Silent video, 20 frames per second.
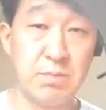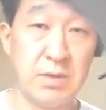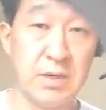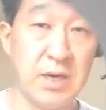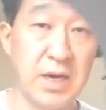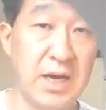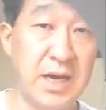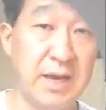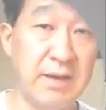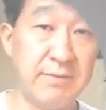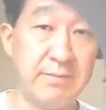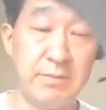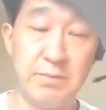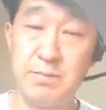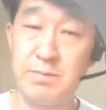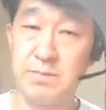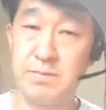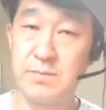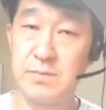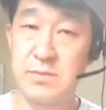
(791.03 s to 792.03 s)
live
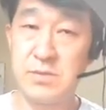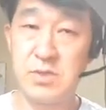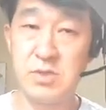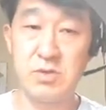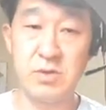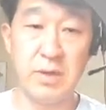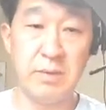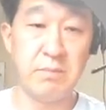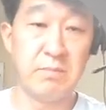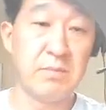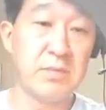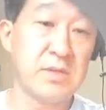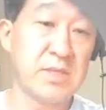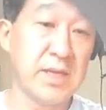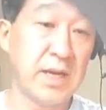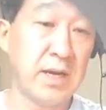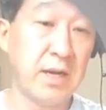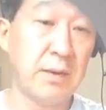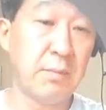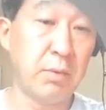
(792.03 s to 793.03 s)
stream
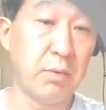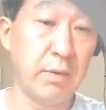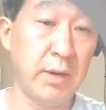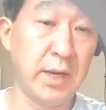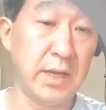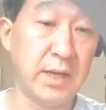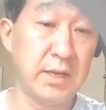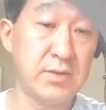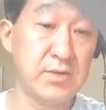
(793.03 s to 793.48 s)
set up already.